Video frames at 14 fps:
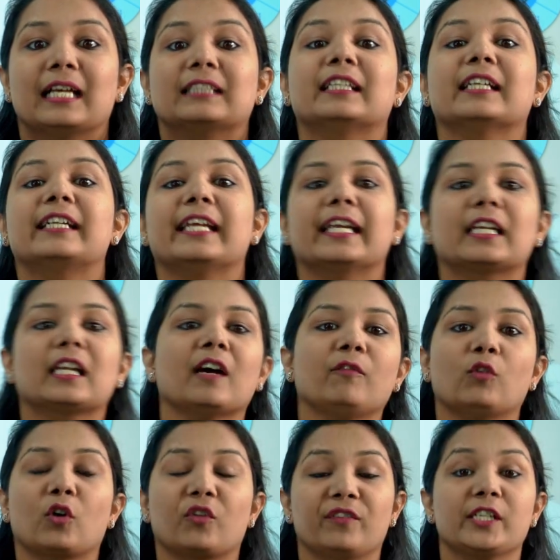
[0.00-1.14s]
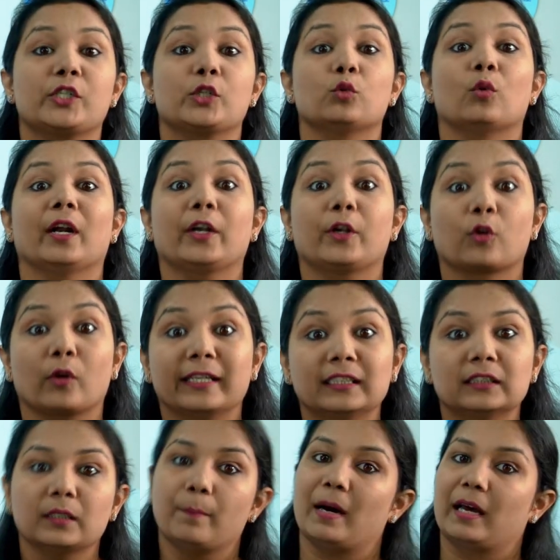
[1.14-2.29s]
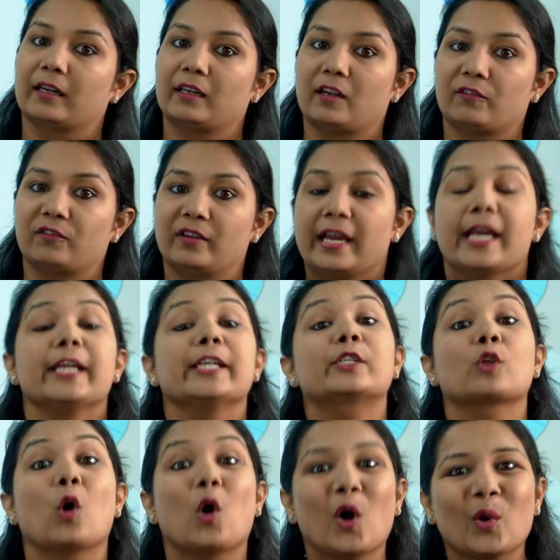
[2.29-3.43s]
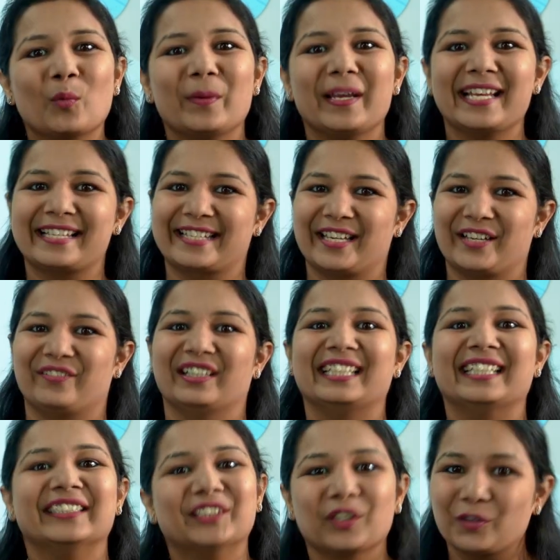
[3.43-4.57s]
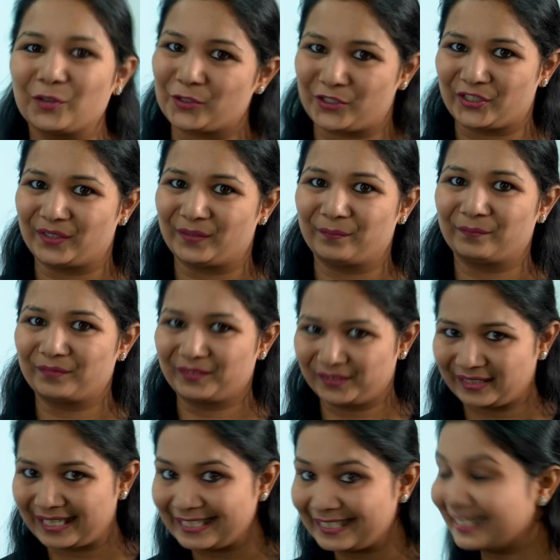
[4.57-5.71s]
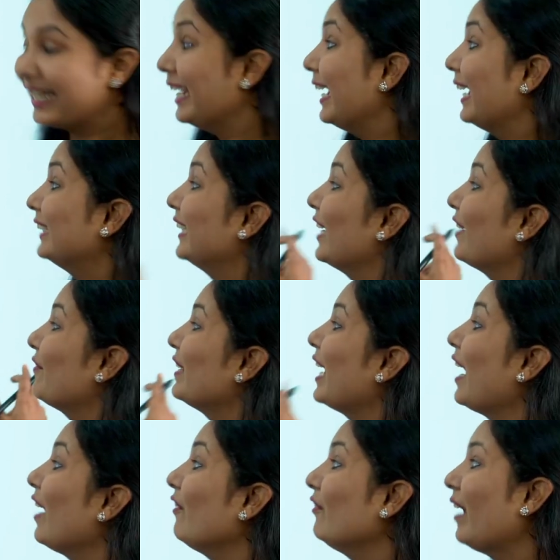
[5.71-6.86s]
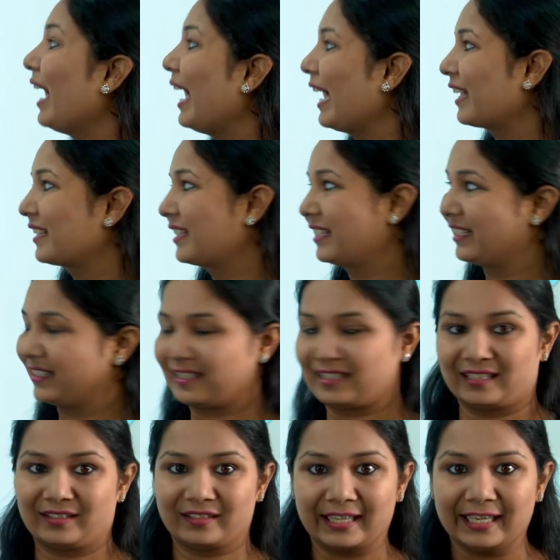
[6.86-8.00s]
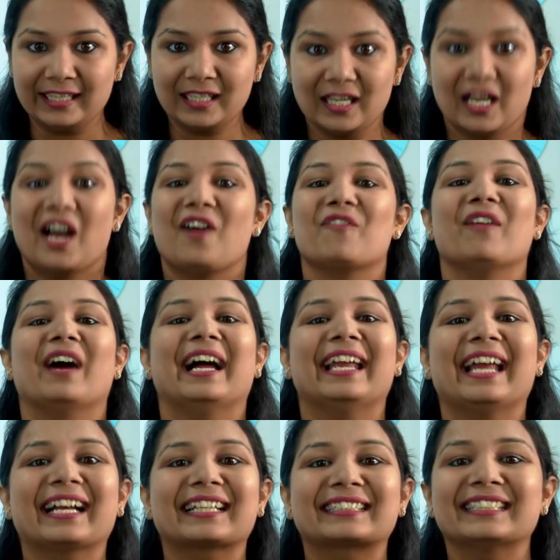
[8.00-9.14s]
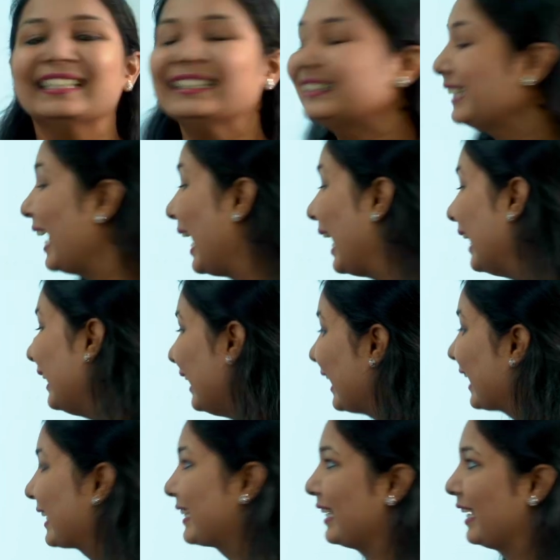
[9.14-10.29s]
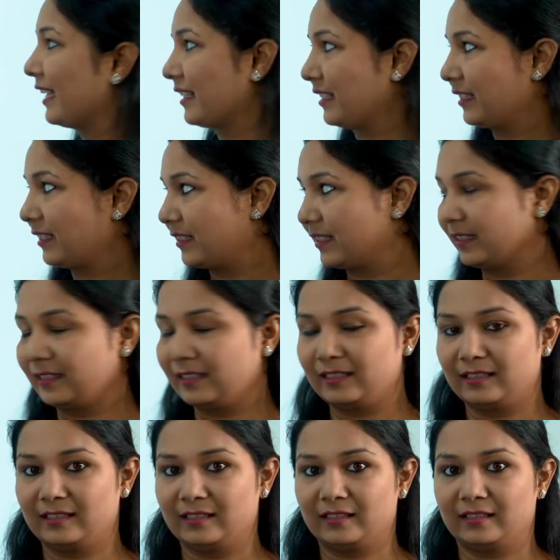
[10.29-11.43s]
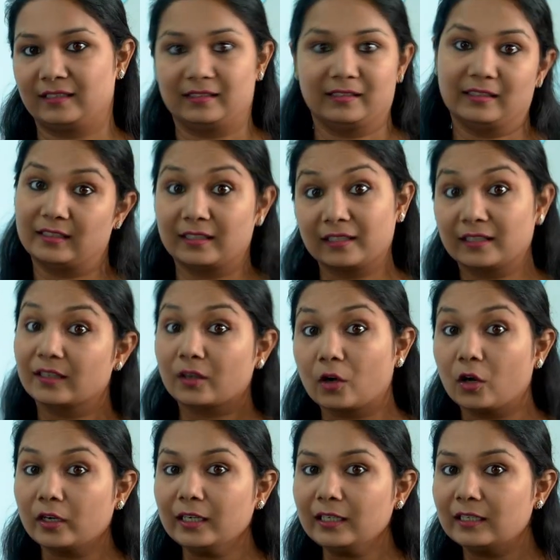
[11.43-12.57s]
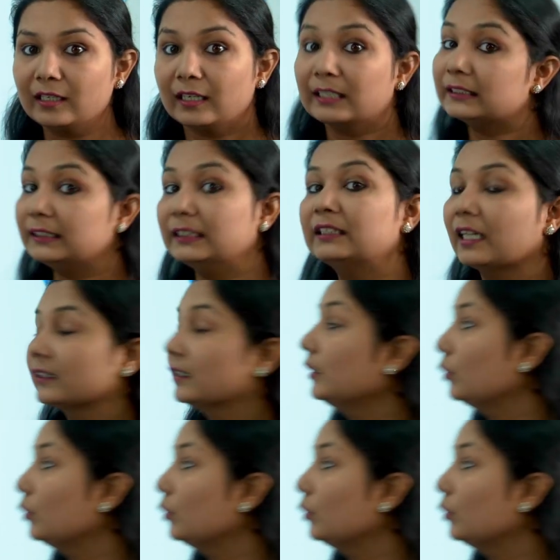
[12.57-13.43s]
The data for which you are drawing the bar graph. It's always given in the question, right? Then we have axis, right? Y-axis and x-axis. Got it? These are the